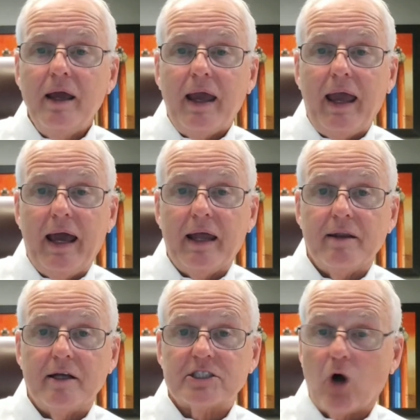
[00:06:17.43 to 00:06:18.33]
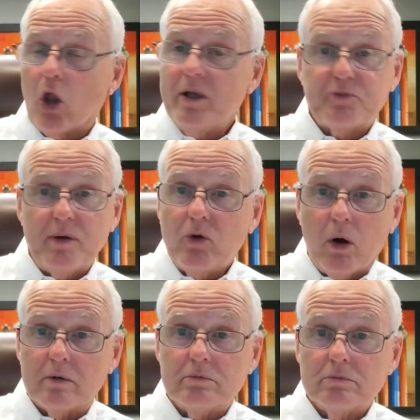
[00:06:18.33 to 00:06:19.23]
And that's all the way to Supreme
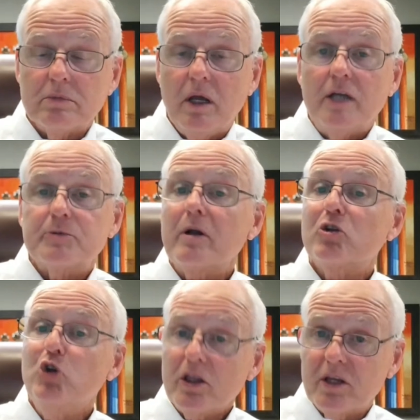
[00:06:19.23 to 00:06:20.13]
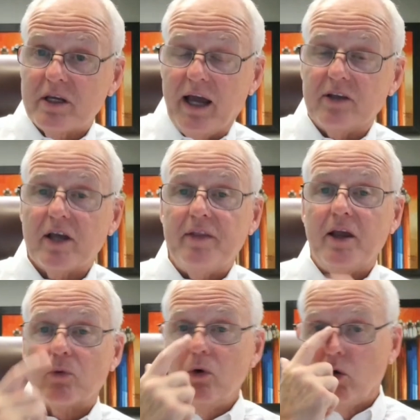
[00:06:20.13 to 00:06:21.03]
Court. Supreme Court took the case, and
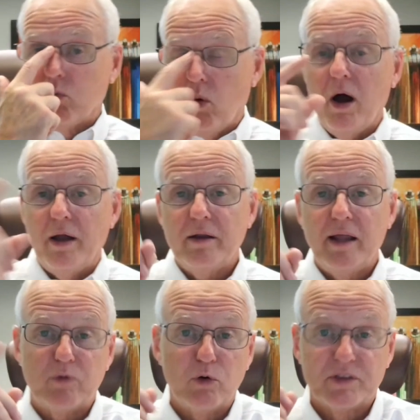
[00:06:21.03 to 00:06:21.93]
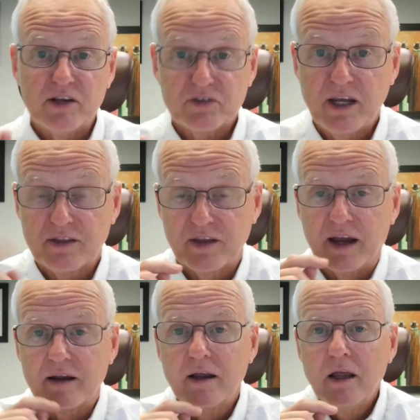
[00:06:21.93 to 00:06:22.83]
they ruled this key
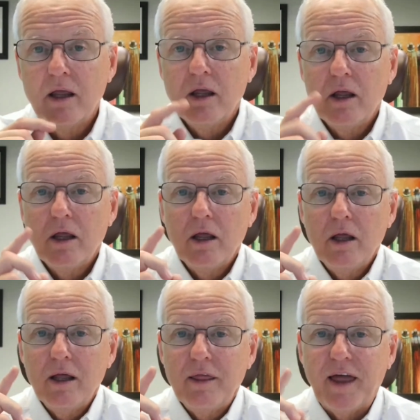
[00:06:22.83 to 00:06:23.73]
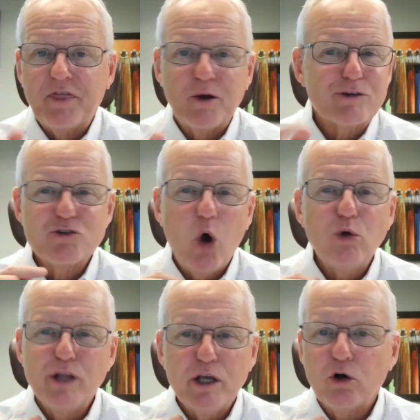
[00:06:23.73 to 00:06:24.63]
thing, that there is no
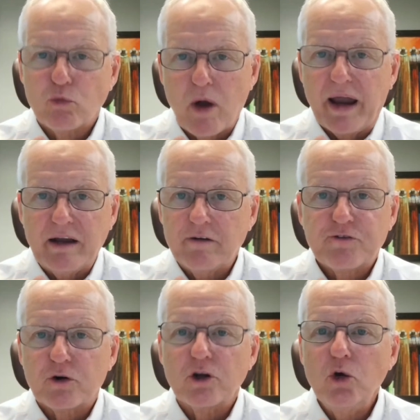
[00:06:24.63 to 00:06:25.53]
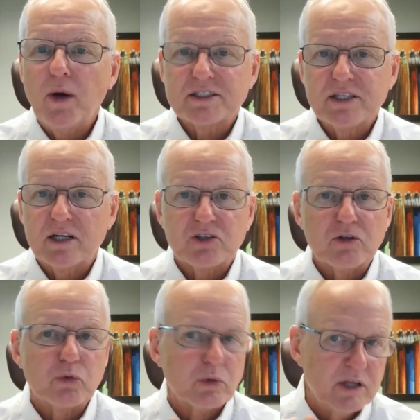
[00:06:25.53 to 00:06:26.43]
legal right for a U.S.
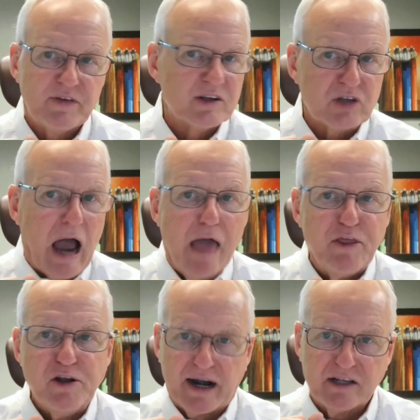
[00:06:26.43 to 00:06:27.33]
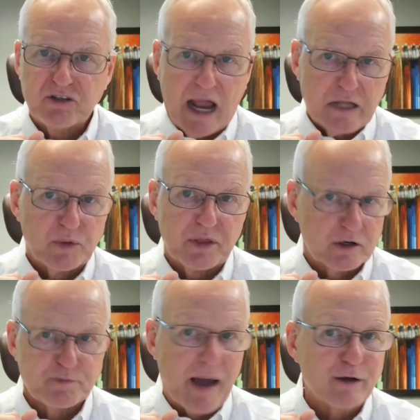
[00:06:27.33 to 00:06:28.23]
citizen to live inside the United States with their
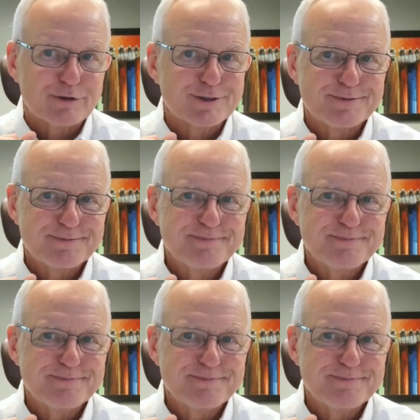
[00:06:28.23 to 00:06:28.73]
spouse.